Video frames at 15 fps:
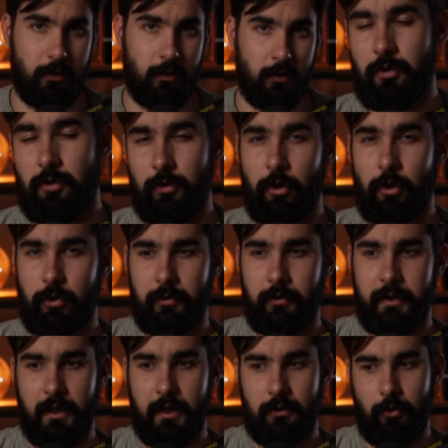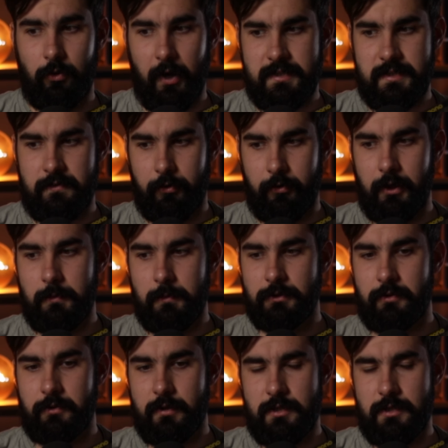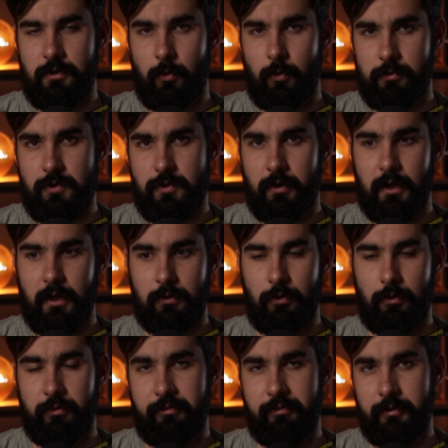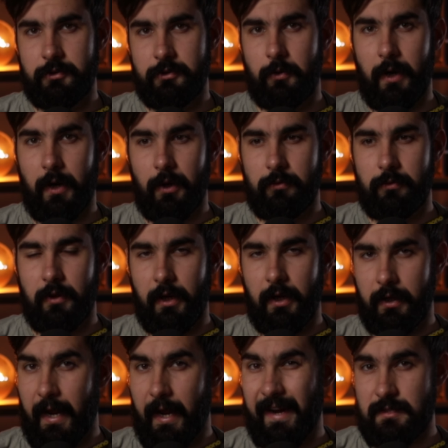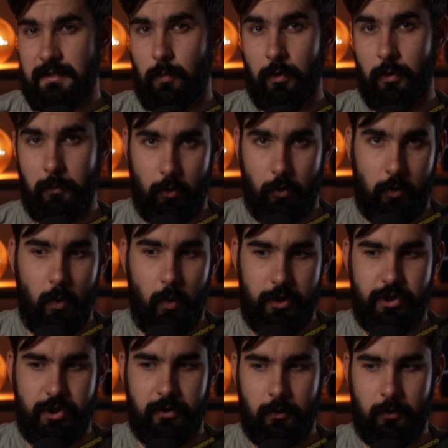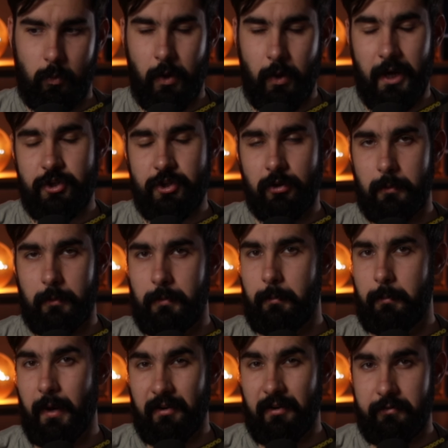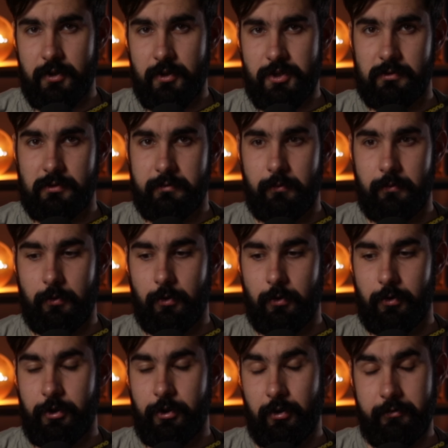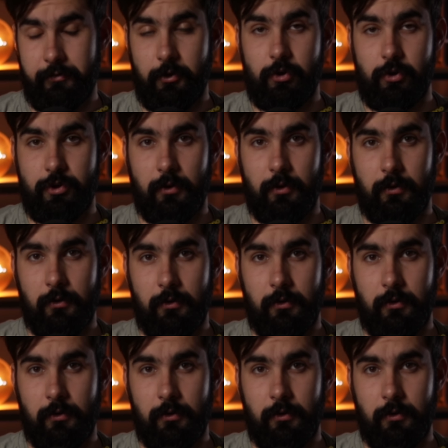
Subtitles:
So you not only get to ask for an email address, you also get to filter out and ask one more question that would actually be beneficial for your future.